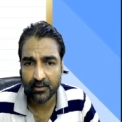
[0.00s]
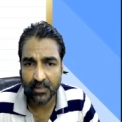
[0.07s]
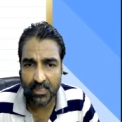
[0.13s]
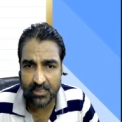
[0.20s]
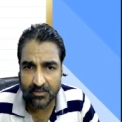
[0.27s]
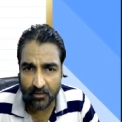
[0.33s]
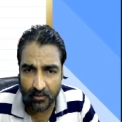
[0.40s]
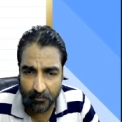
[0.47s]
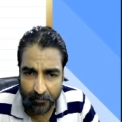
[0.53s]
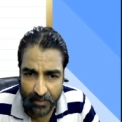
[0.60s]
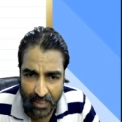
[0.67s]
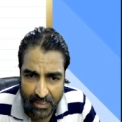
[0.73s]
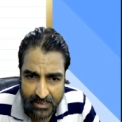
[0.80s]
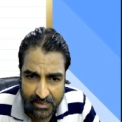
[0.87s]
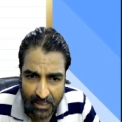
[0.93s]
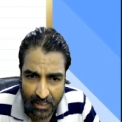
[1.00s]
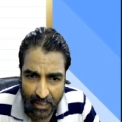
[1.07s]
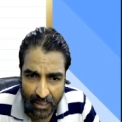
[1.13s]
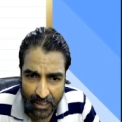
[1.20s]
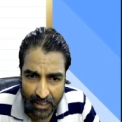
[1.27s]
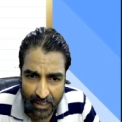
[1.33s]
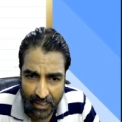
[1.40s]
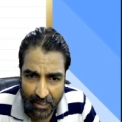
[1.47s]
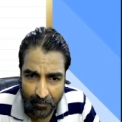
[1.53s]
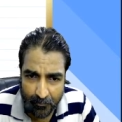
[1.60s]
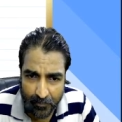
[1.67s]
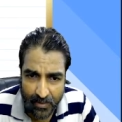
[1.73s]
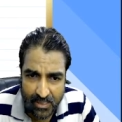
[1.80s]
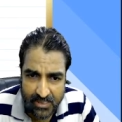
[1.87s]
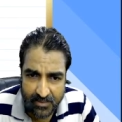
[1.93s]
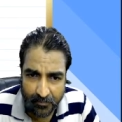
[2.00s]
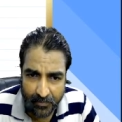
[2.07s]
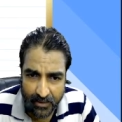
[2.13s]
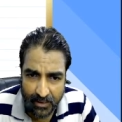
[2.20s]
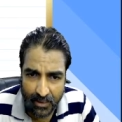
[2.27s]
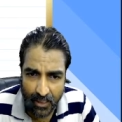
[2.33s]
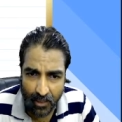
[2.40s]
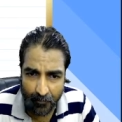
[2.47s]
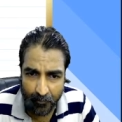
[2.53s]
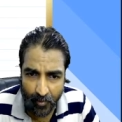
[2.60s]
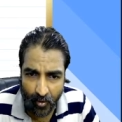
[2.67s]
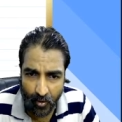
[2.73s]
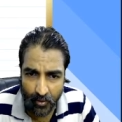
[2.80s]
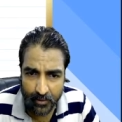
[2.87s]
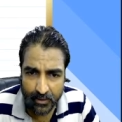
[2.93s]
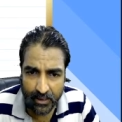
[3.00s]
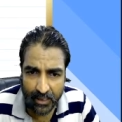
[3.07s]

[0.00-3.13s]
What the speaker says: This will implies A plus B upon